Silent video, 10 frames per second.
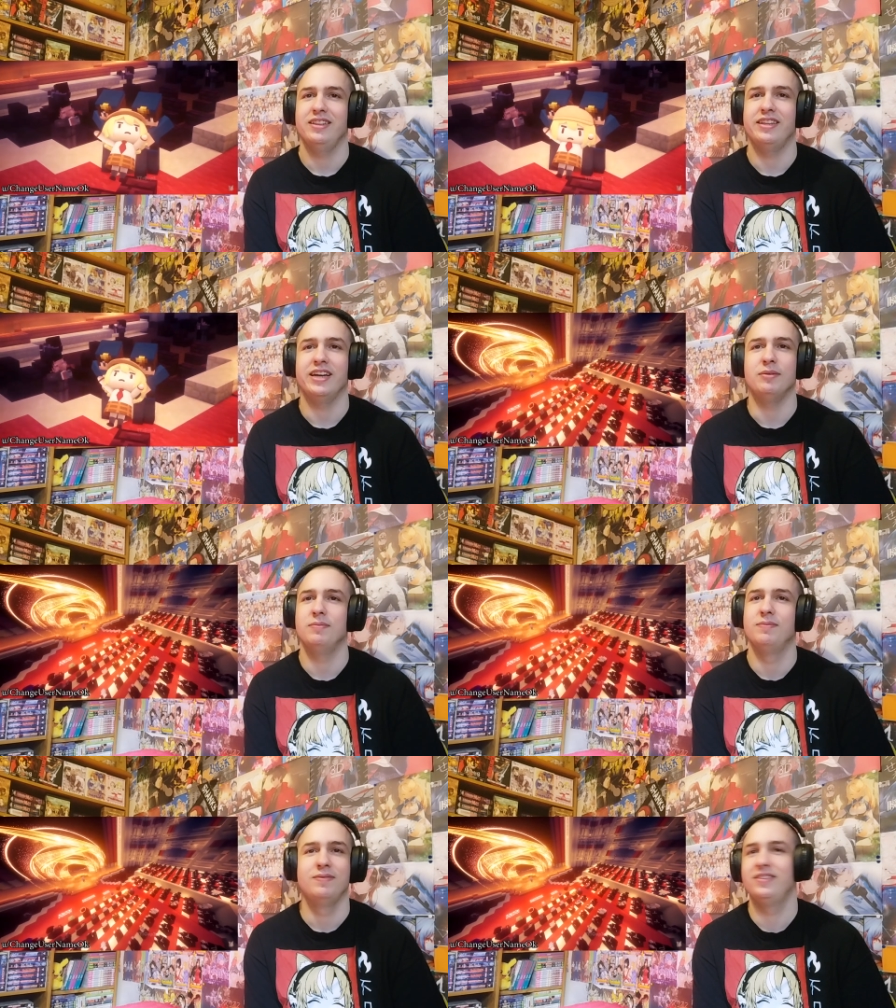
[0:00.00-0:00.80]

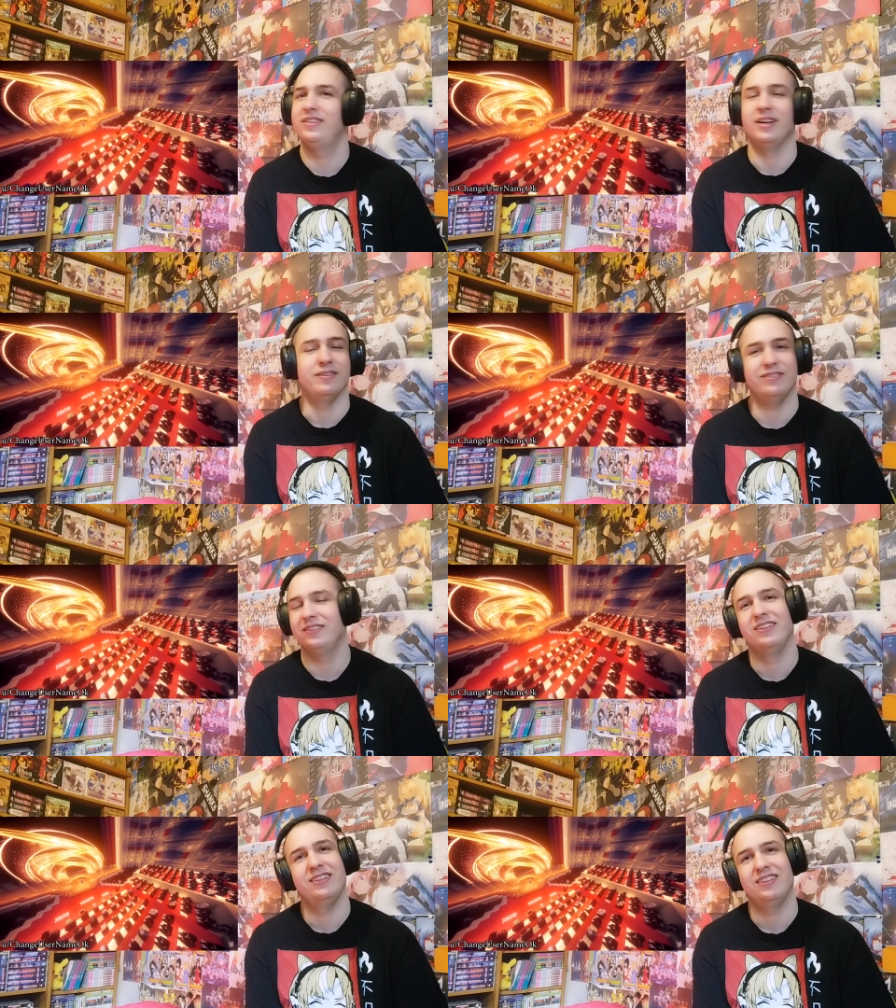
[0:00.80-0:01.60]
Damn. Damn.
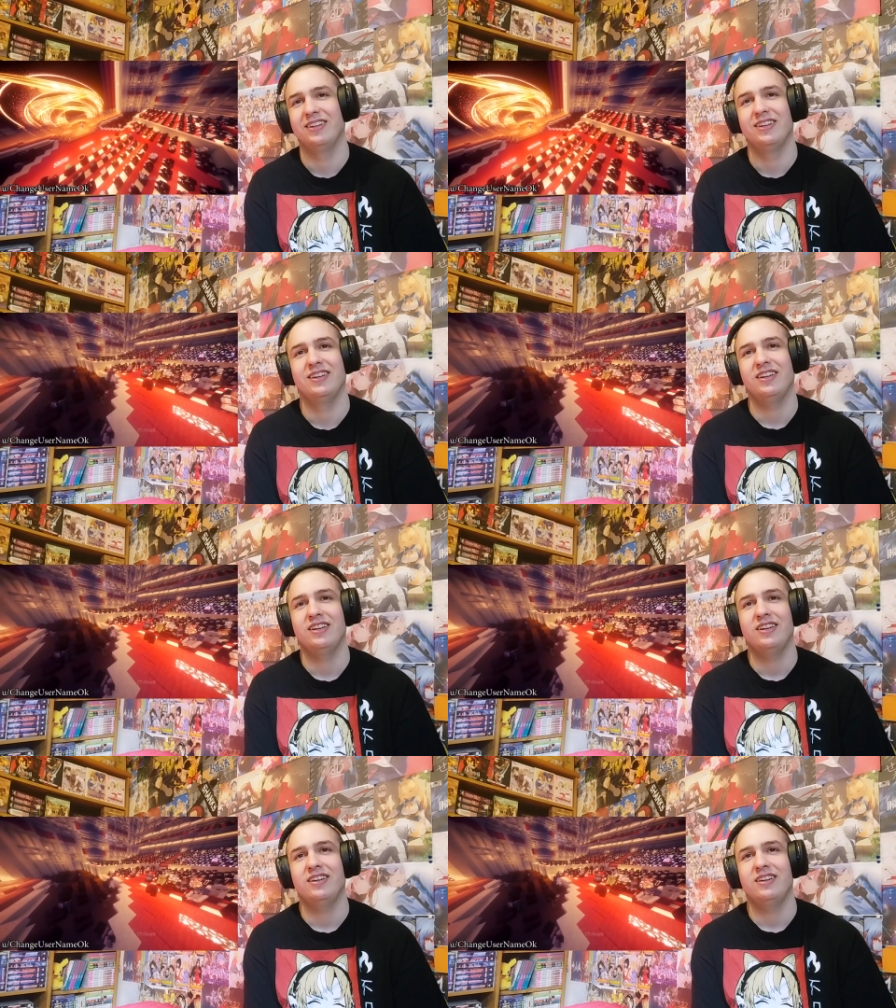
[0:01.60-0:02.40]
Uh,
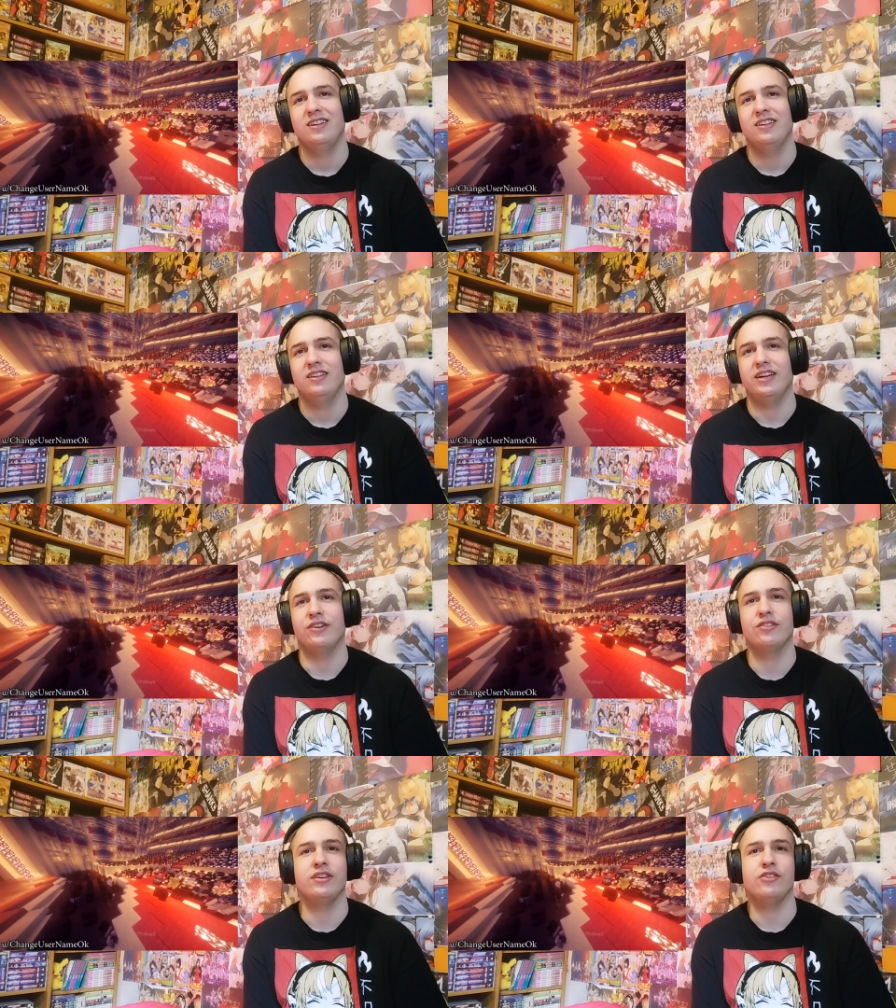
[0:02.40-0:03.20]
I
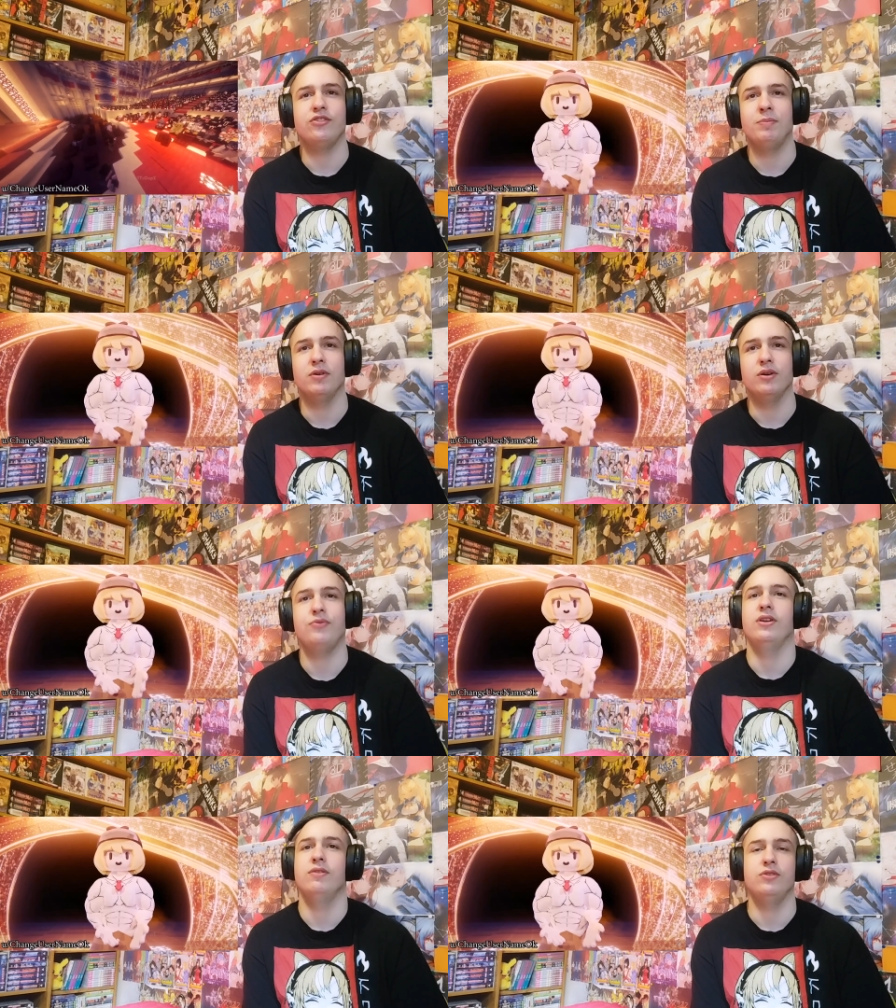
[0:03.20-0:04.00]
don't think this should be
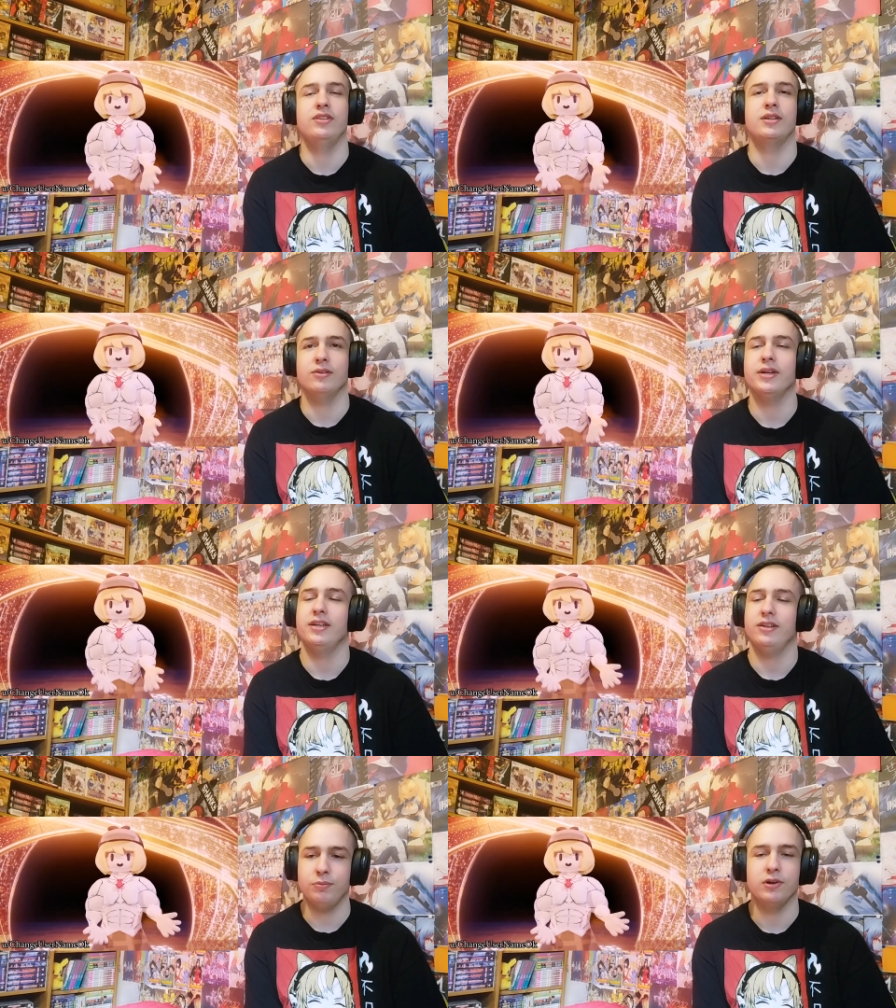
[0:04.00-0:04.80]
powerful enough to well, take
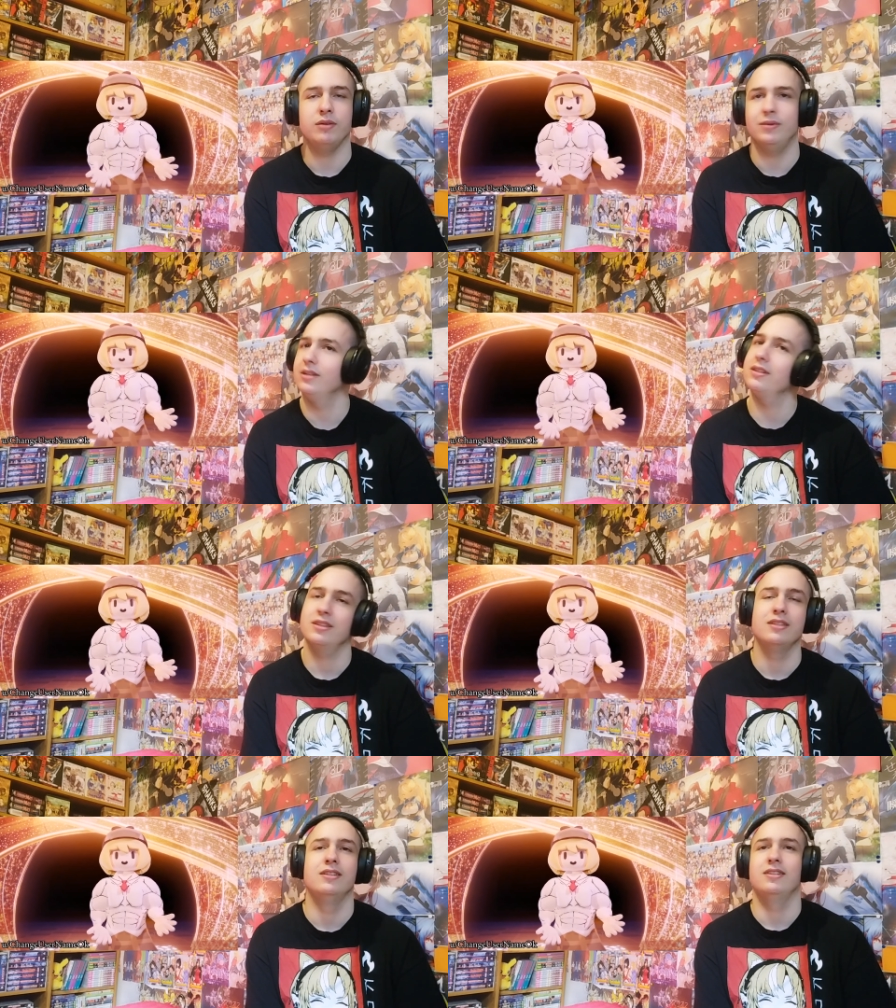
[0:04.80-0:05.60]
away small I
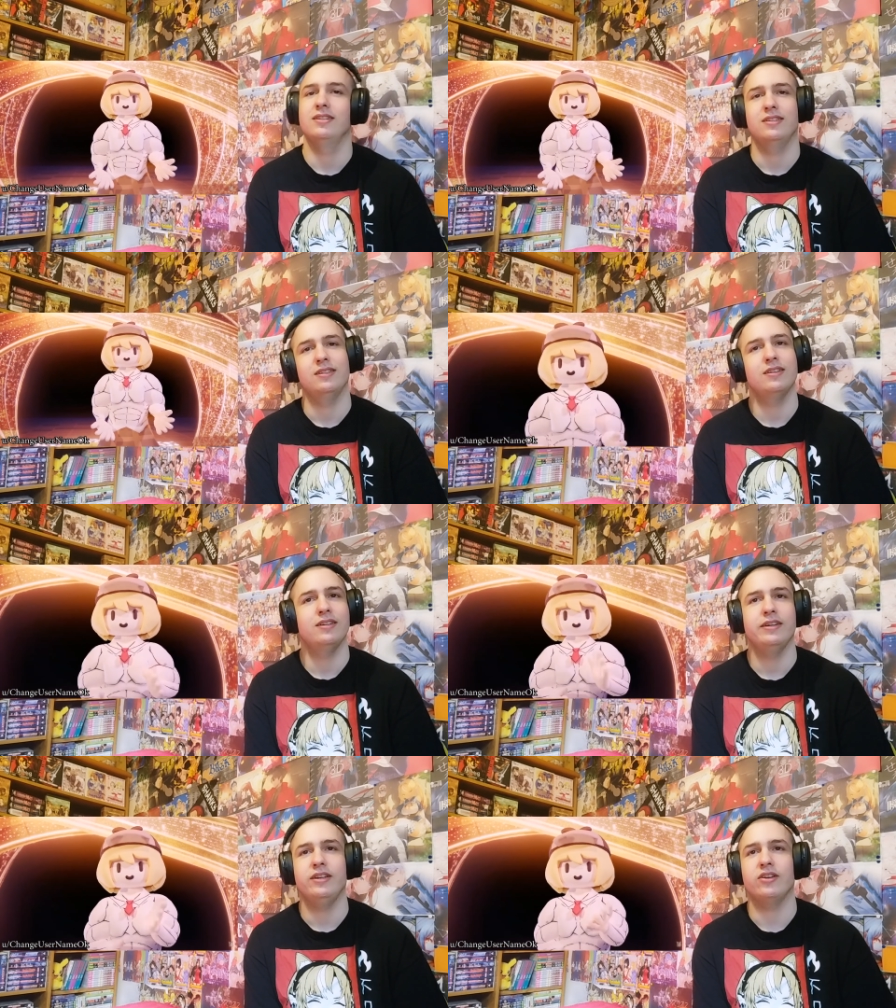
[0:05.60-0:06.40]

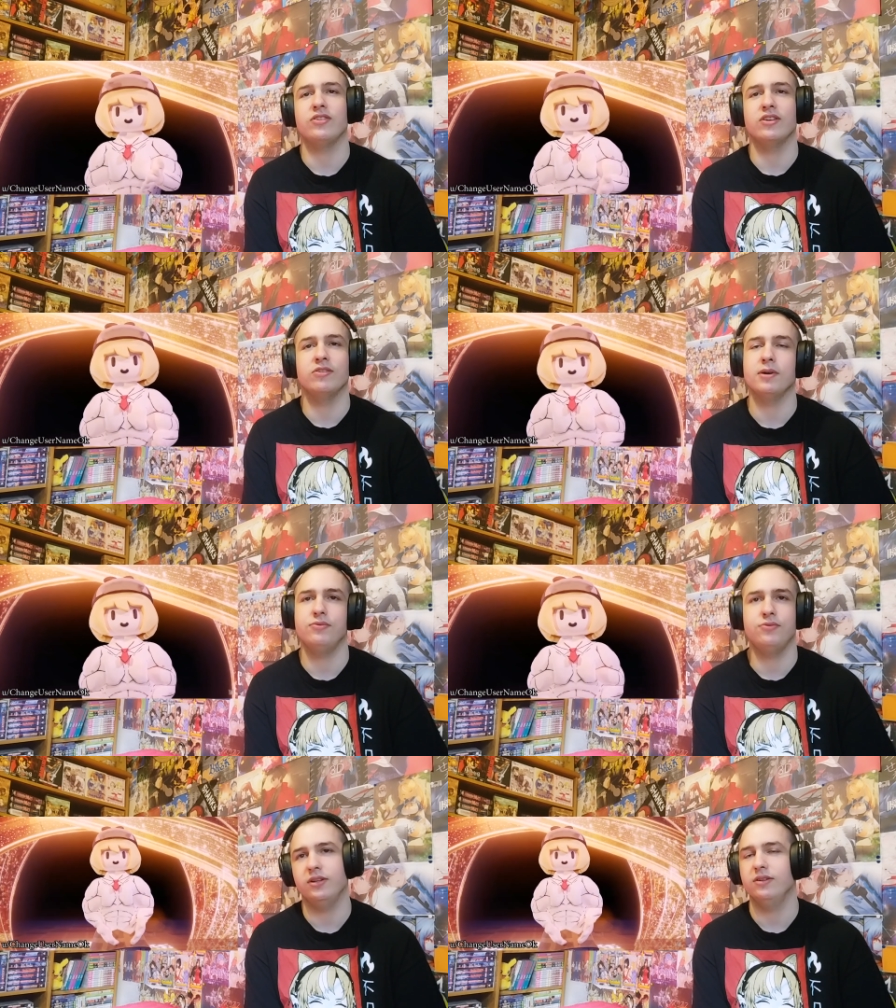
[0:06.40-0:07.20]
Nothing is
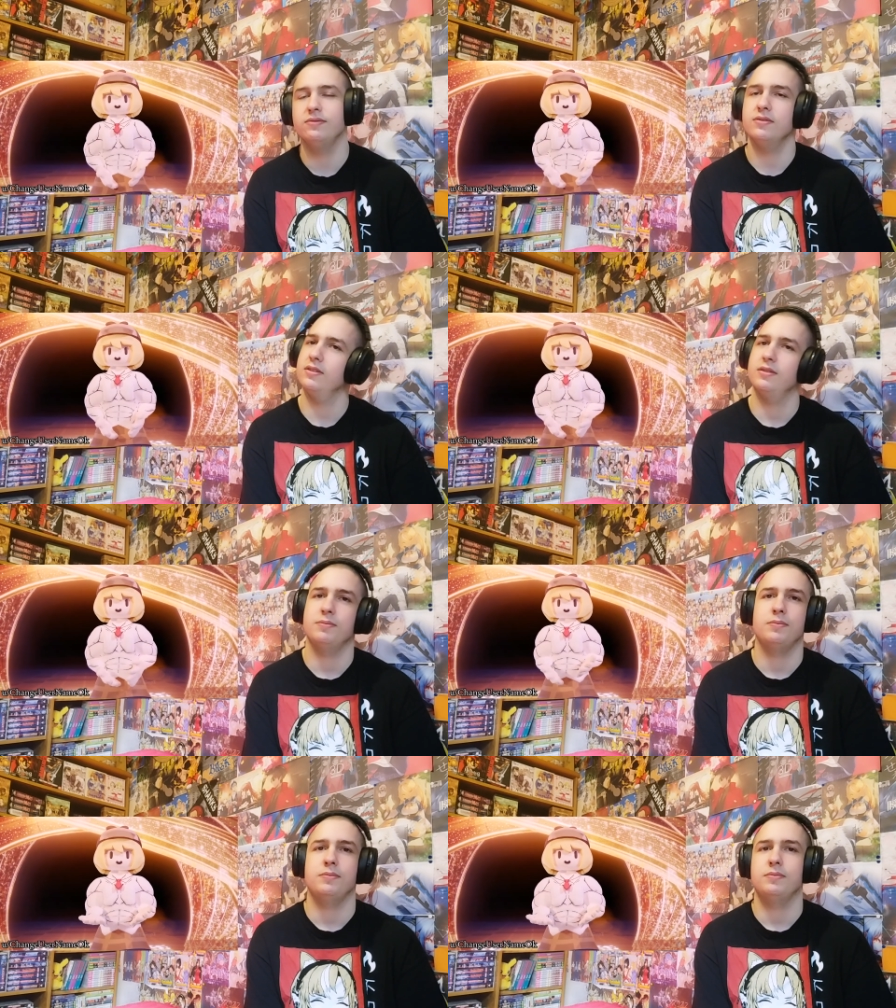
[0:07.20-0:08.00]
powerful here. enough. Uh,
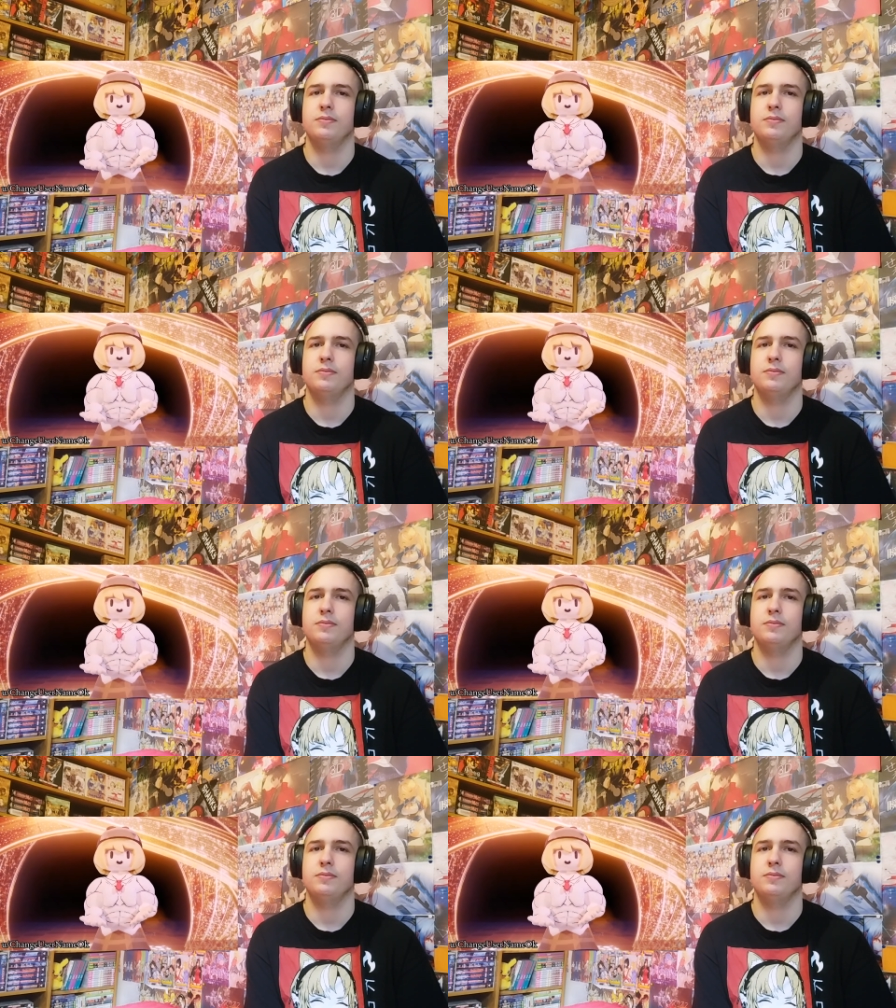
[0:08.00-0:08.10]
here we